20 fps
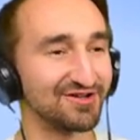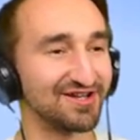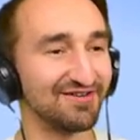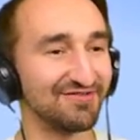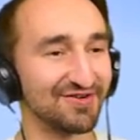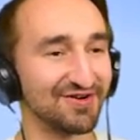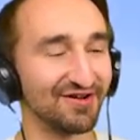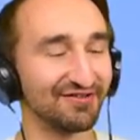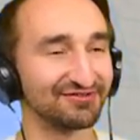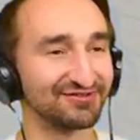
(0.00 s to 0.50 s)

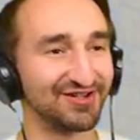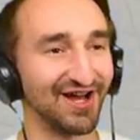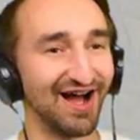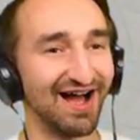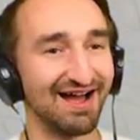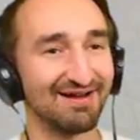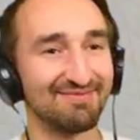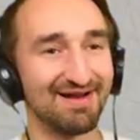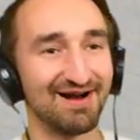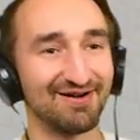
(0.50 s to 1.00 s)
give enough
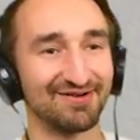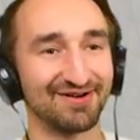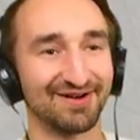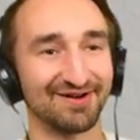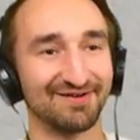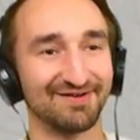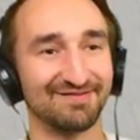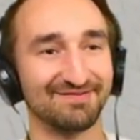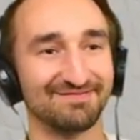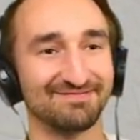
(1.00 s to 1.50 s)
time out
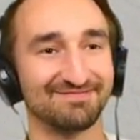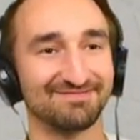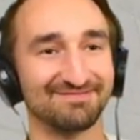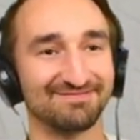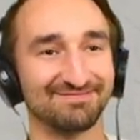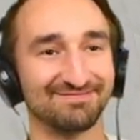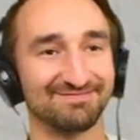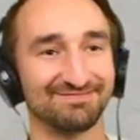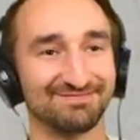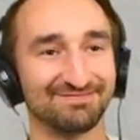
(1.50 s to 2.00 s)
here.
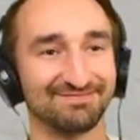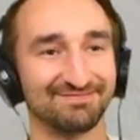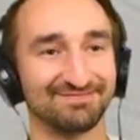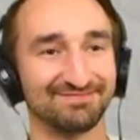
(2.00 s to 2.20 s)
Uh,